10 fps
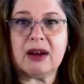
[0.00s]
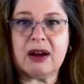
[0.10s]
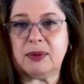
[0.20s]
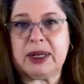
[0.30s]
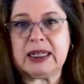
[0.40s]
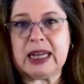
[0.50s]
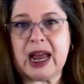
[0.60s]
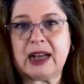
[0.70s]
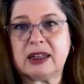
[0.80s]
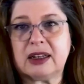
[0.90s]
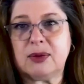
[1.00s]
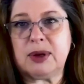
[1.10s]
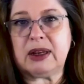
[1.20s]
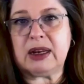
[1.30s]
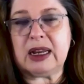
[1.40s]
It could be a text, it
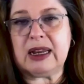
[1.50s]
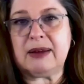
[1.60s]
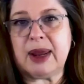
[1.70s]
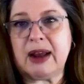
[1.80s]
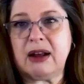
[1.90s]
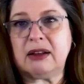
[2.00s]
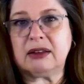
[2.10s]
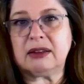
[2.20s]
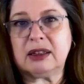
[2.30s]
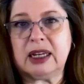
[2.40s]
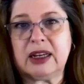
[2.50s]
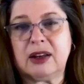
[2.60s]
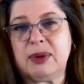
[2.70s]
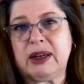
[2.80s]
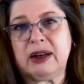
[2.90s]
could be an email,
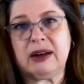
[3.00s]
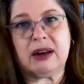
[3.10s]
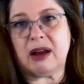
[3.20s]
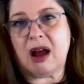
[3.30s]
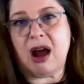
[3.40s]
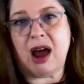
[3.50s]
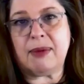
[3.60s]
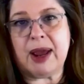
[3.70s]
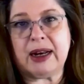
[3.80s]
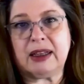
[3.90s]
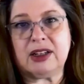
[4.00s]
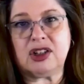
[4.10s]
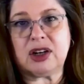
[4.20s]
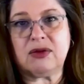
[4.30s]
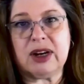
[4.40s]
it could be an
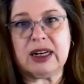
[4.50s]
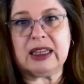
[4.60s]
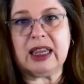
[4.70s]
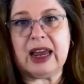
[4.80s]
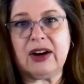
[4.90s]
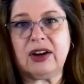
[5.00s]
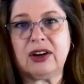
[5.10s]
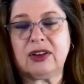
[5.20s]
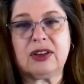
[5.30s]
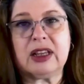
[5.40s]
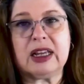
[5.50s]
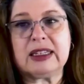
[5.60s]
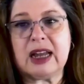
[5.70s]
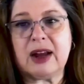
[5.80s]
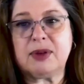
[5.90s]
automatically generated letter.
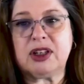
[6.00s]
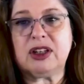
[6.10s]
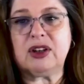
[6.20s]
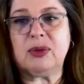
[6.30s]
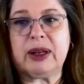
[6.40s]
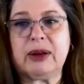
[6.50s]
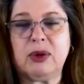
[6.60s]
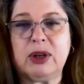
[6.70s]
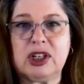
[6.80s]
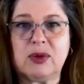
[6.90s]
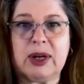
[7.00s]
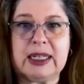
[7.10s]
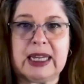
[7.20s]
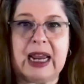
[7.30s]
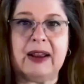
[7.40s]
It's up to you, but we just
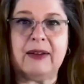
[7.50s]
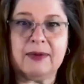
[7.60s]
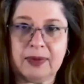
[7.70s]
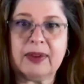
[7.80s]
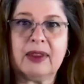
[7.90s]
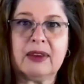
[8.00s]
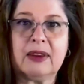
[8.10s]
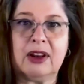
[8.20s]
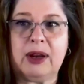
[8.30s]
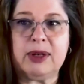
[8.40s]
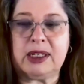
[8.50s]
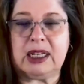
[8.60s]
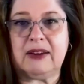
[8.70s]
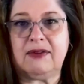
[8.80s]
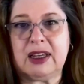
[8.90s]
want to say, we
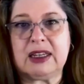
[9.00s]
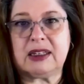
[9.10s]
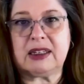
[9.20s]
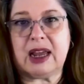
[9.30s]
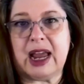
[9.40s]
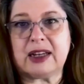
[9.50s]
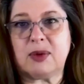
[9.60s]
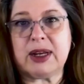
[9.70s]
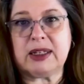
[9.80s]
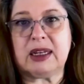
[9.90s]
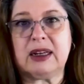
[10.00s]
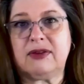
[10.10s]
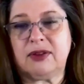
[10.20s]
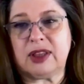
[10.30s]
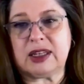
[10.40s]
received this
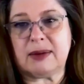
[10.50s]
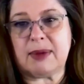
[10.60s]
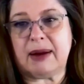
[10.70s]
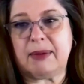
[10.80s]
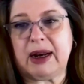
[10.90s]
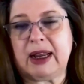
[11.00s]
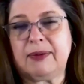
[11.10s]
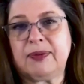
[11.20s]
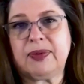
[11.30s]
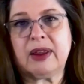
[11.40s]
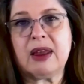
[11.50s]
XYZ for this amount of money.